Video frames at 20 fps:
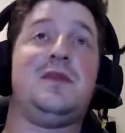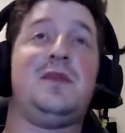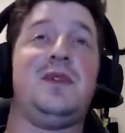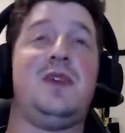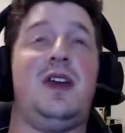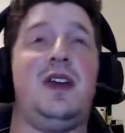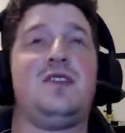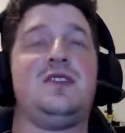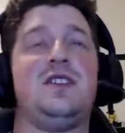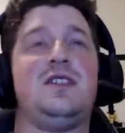
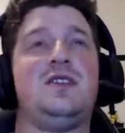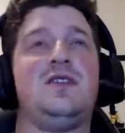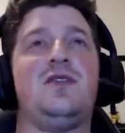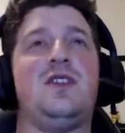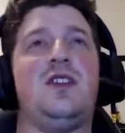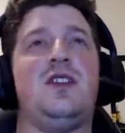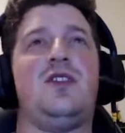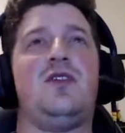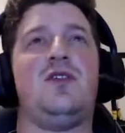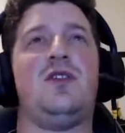Yeah, because I still
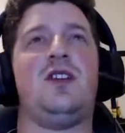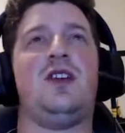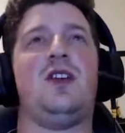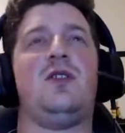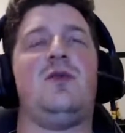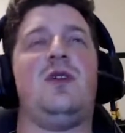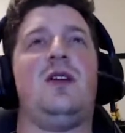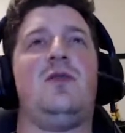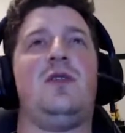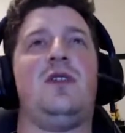think you could get
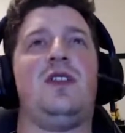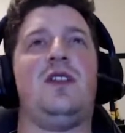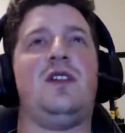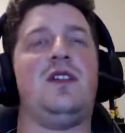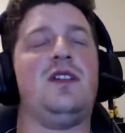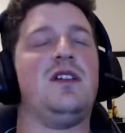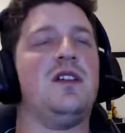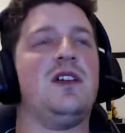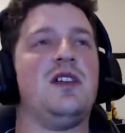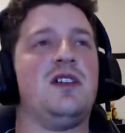away with
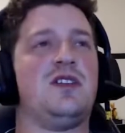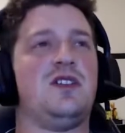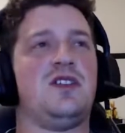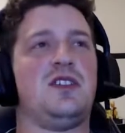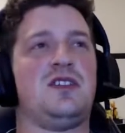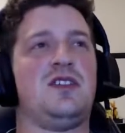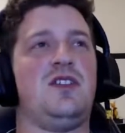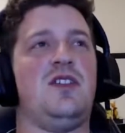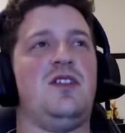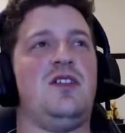a
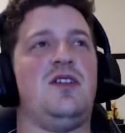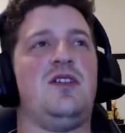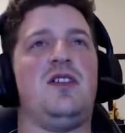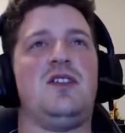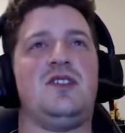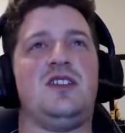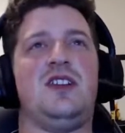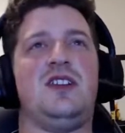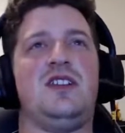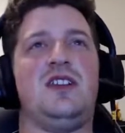
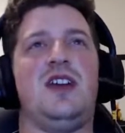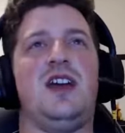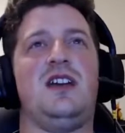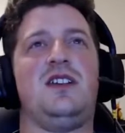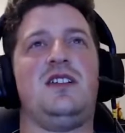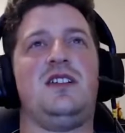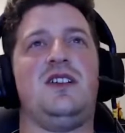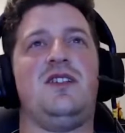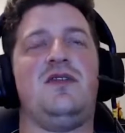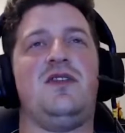
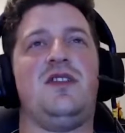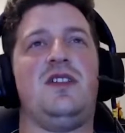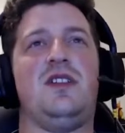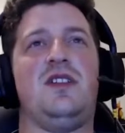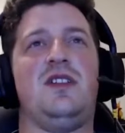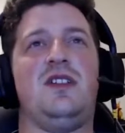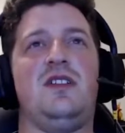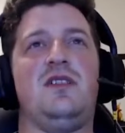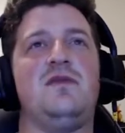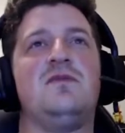GTR diff and
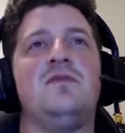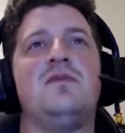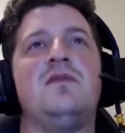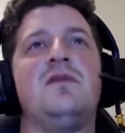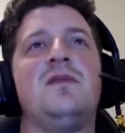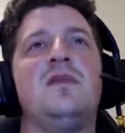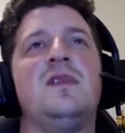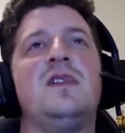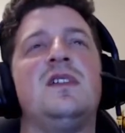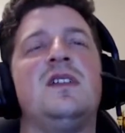a
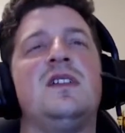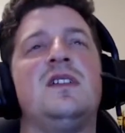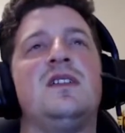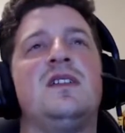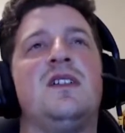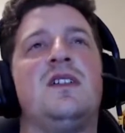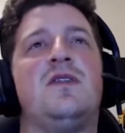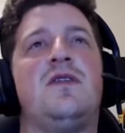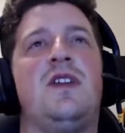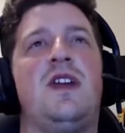
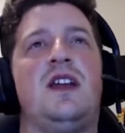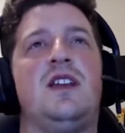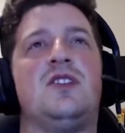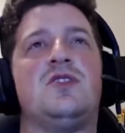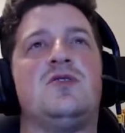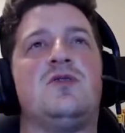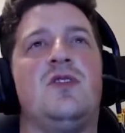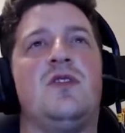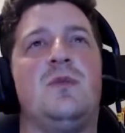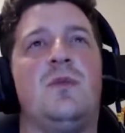fairly
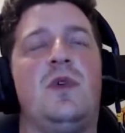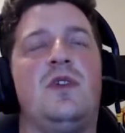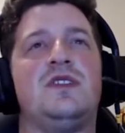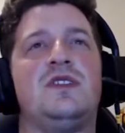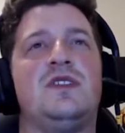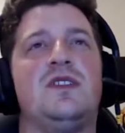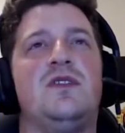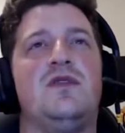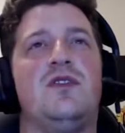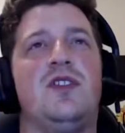strong
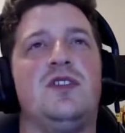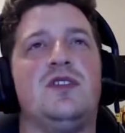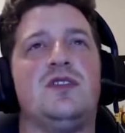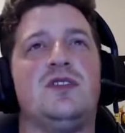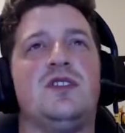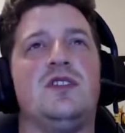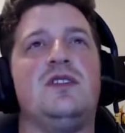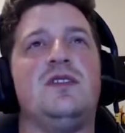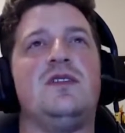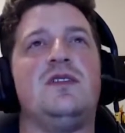box
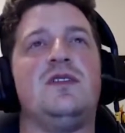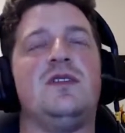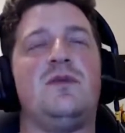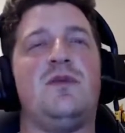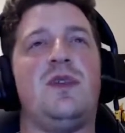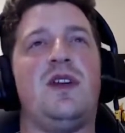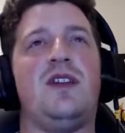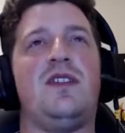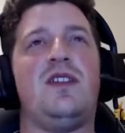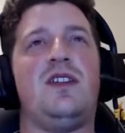conversion,
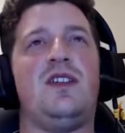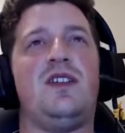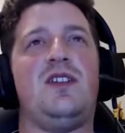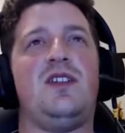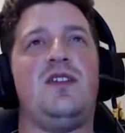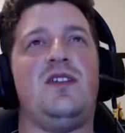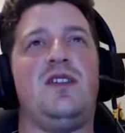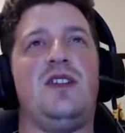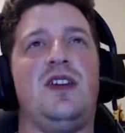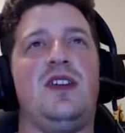but I think you
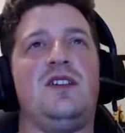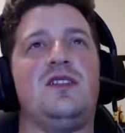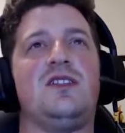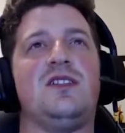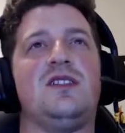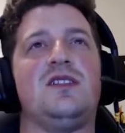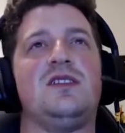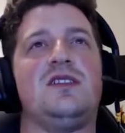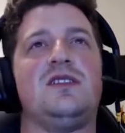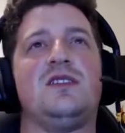could then
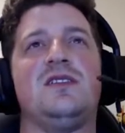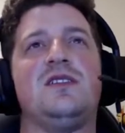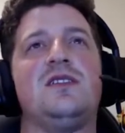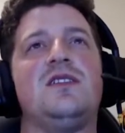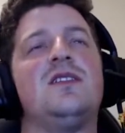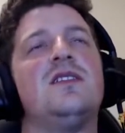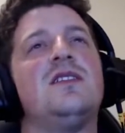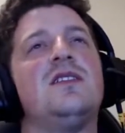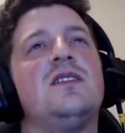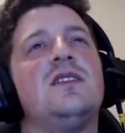just
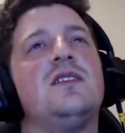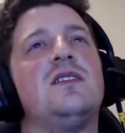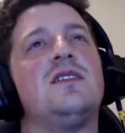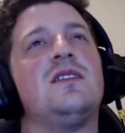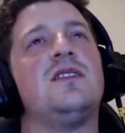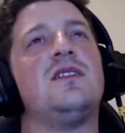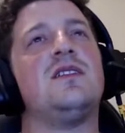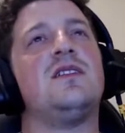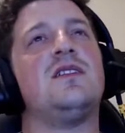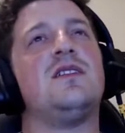
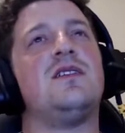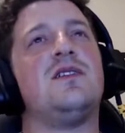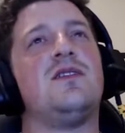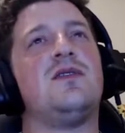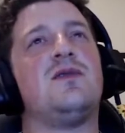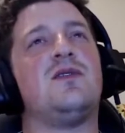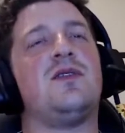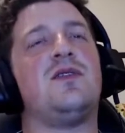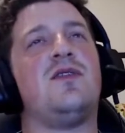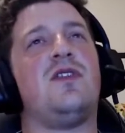
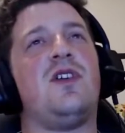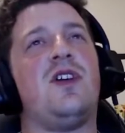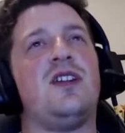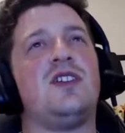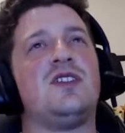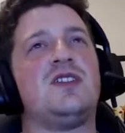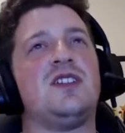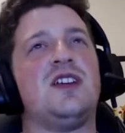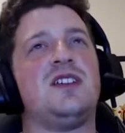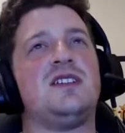refine a
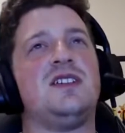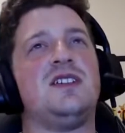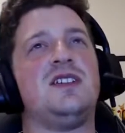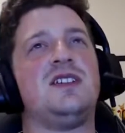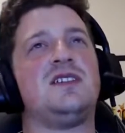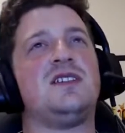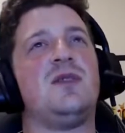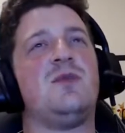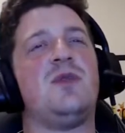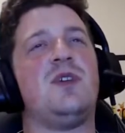chassis in
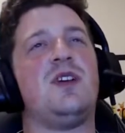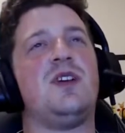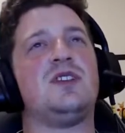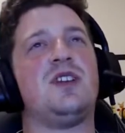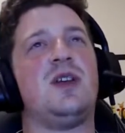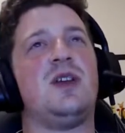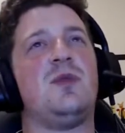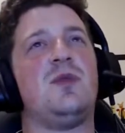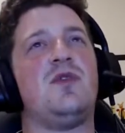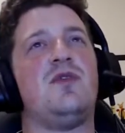some way,
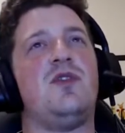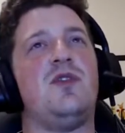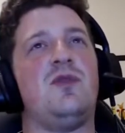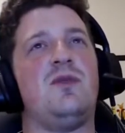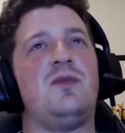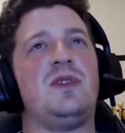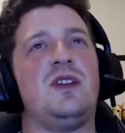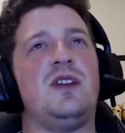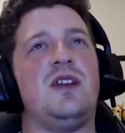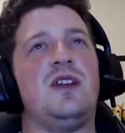shape, or
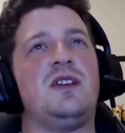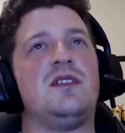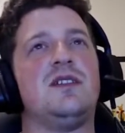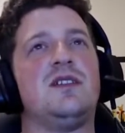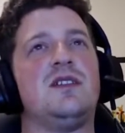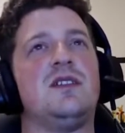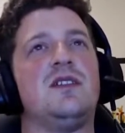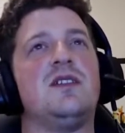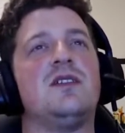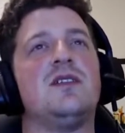form to get it
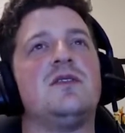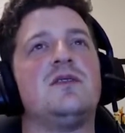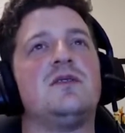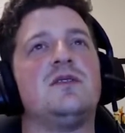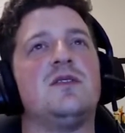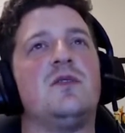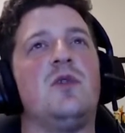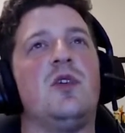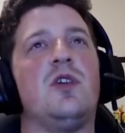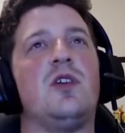
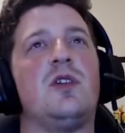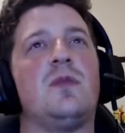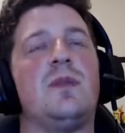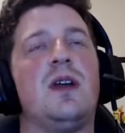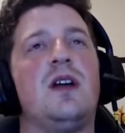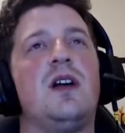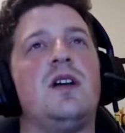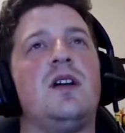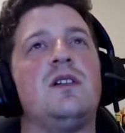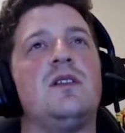to work
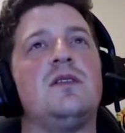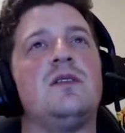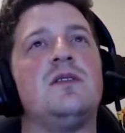better.